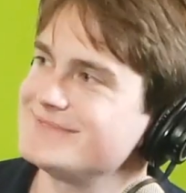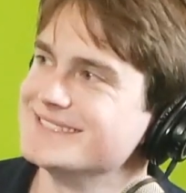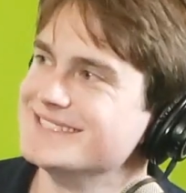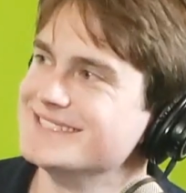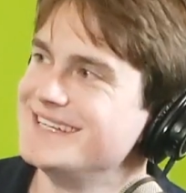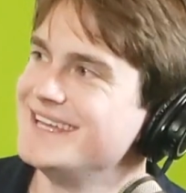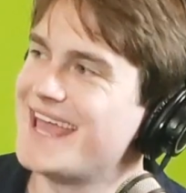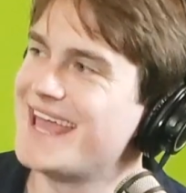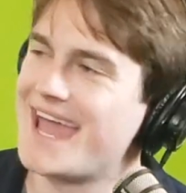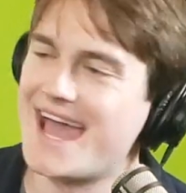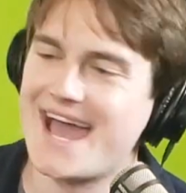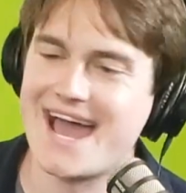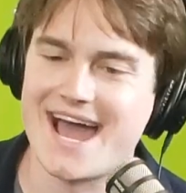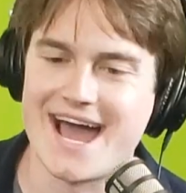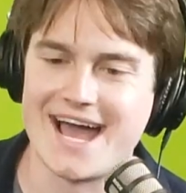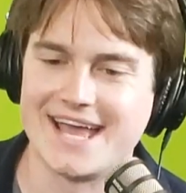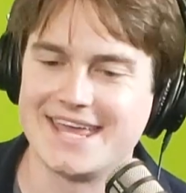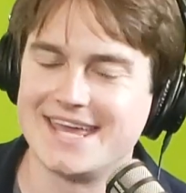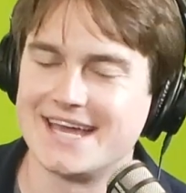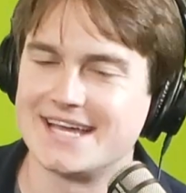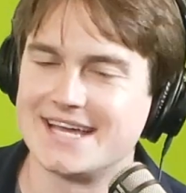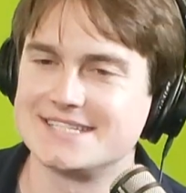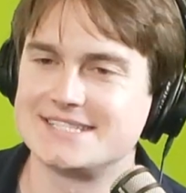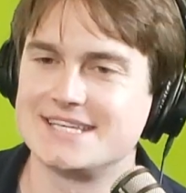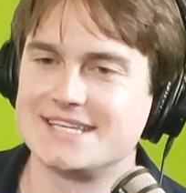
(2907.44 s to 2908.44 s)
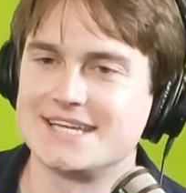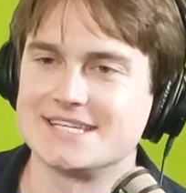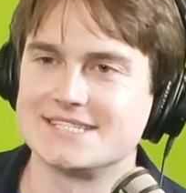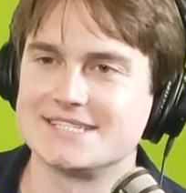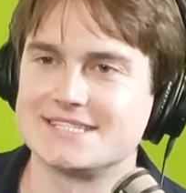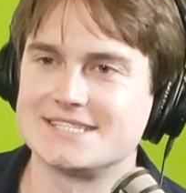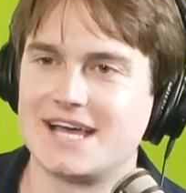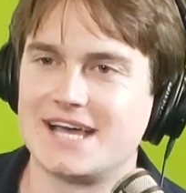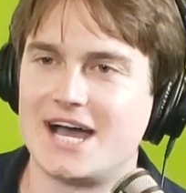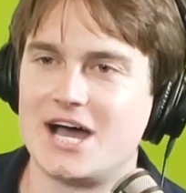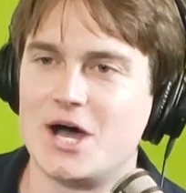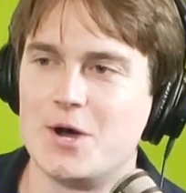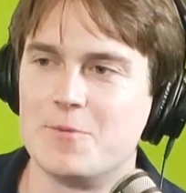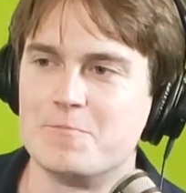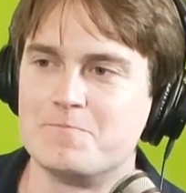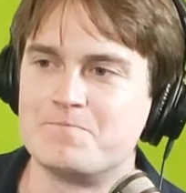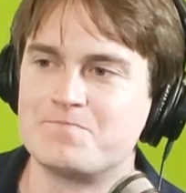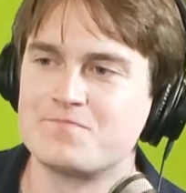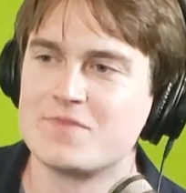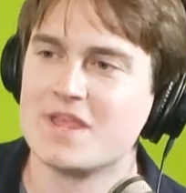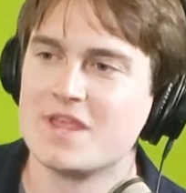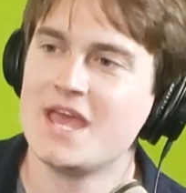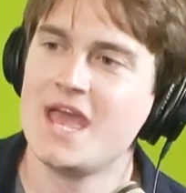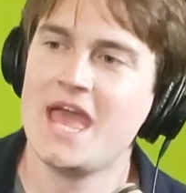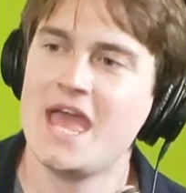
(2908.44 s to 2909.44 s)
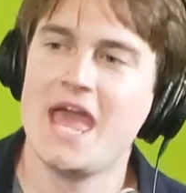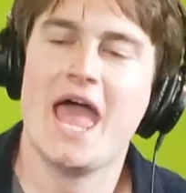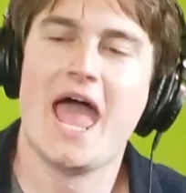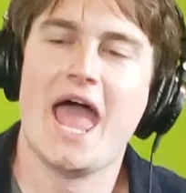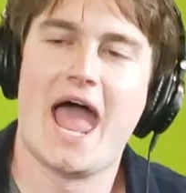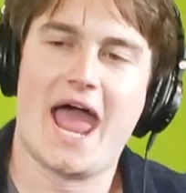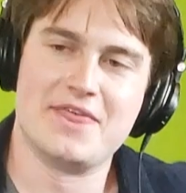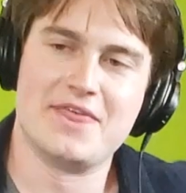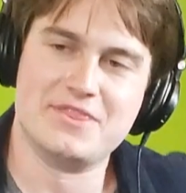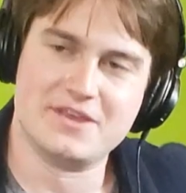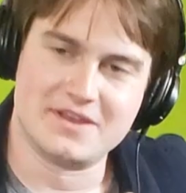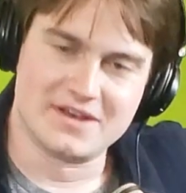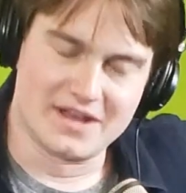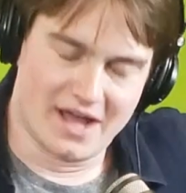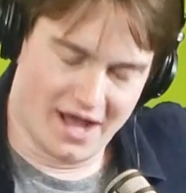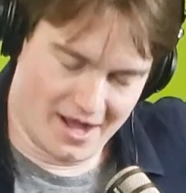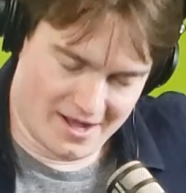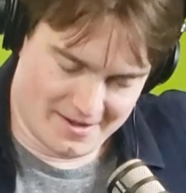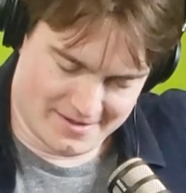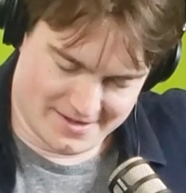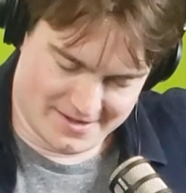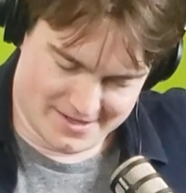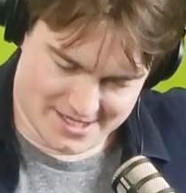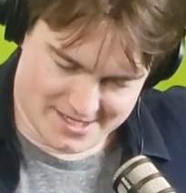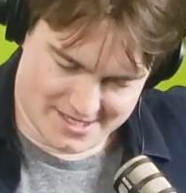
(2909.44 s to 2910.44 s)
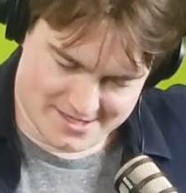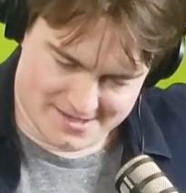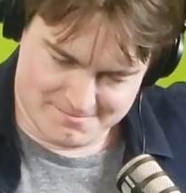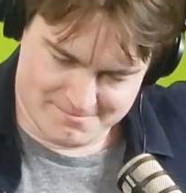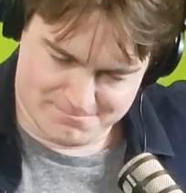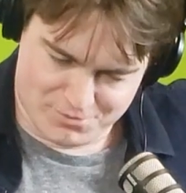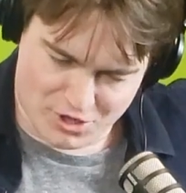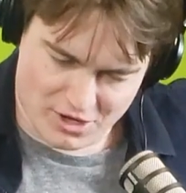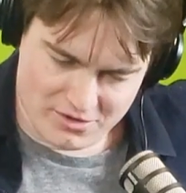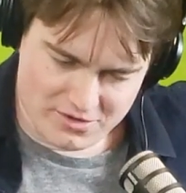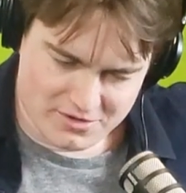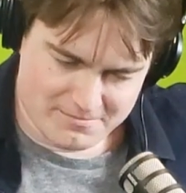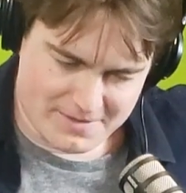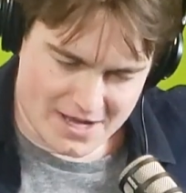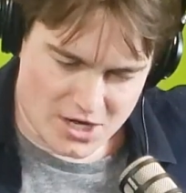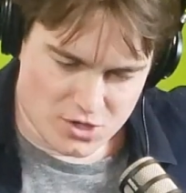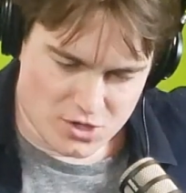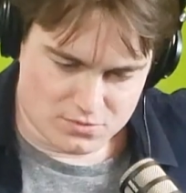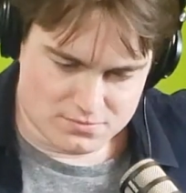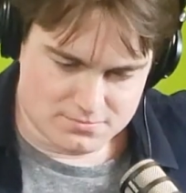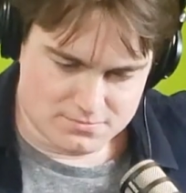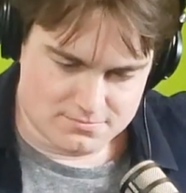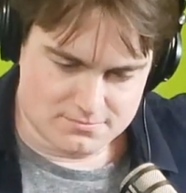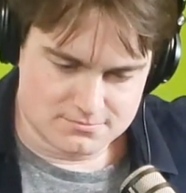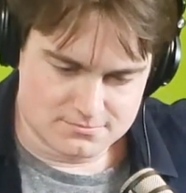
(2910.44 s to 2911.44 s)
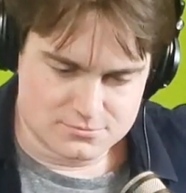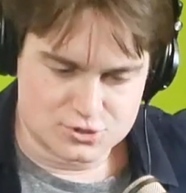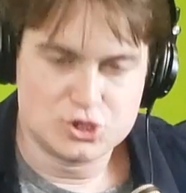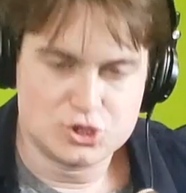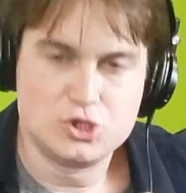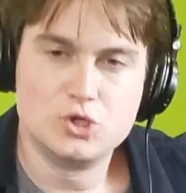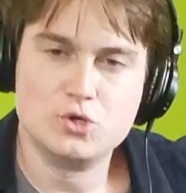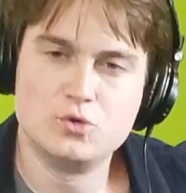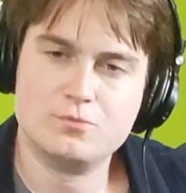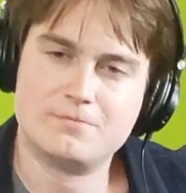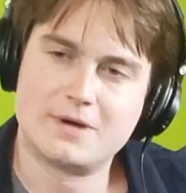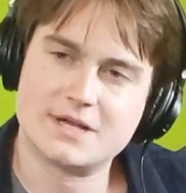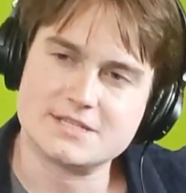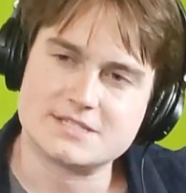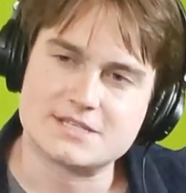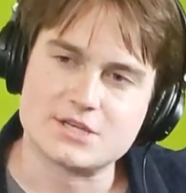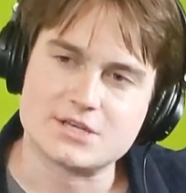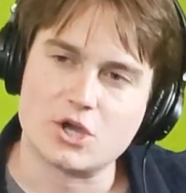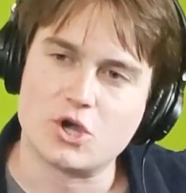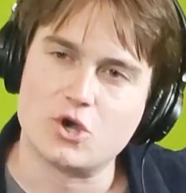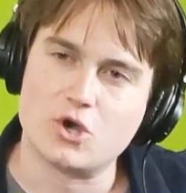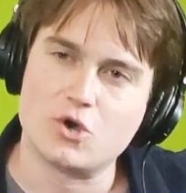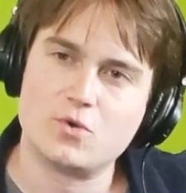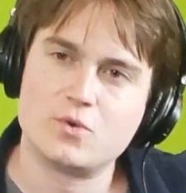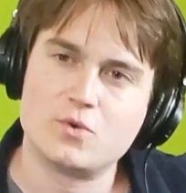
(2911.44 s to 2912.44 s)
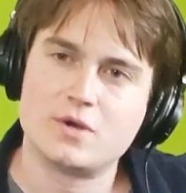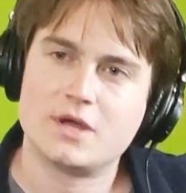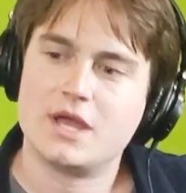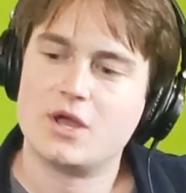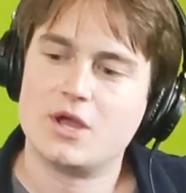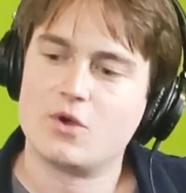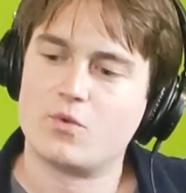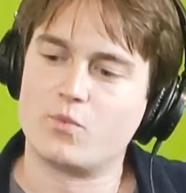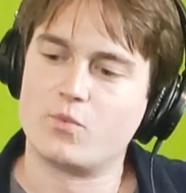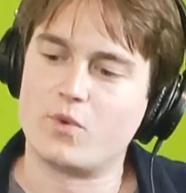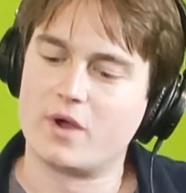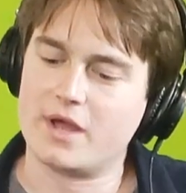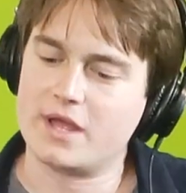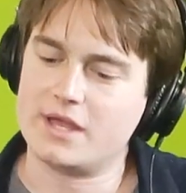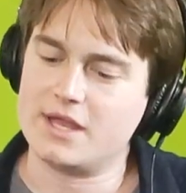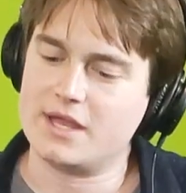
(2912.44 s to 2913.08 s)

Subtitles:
Yeah. Yes. And then probably about 2 months ago, while